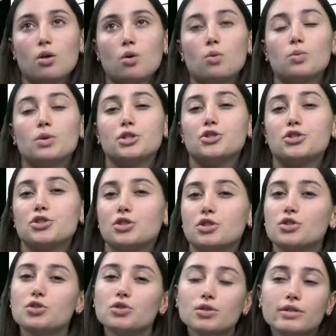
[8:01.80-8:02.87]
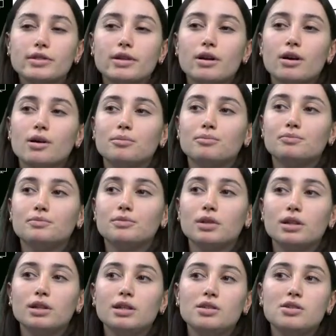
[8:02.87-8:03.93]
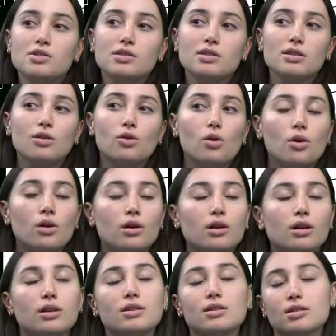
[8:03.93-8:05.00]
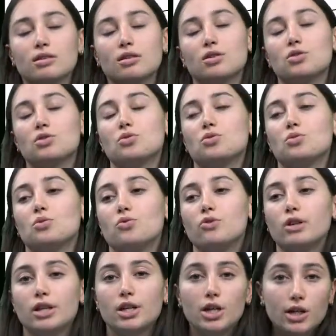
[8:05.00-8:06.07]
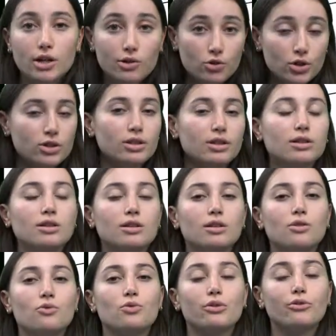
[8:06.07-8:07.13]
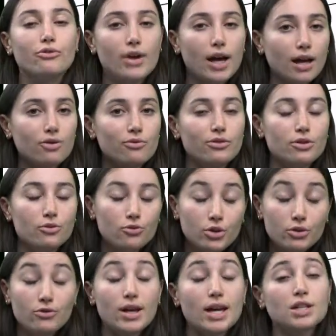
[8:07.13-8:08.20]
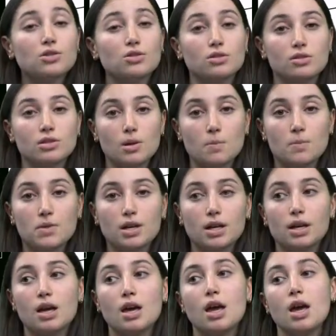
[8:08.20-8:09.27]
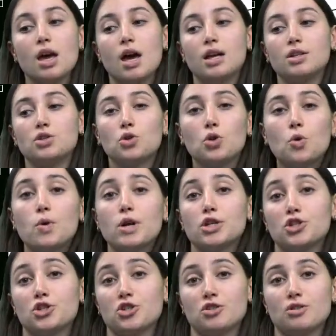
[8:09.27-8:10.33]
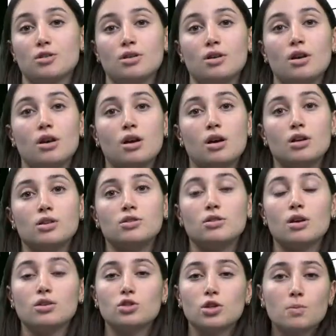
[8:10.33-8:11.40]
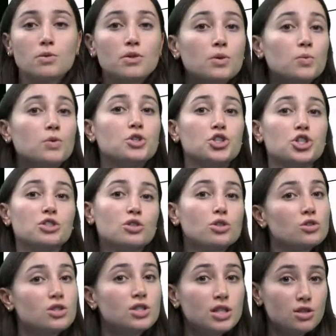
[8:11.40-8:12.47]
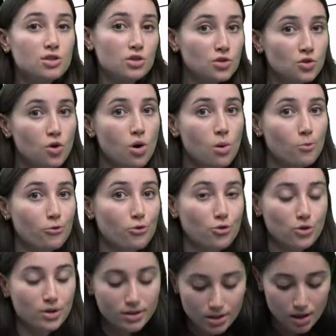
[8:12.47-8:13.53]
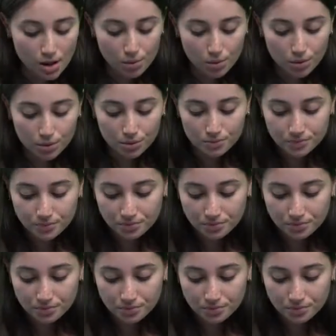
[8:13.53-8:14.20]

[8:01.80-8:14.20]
which should lead the listener to really critically reflect on something and to question something which is considered a norm, for example.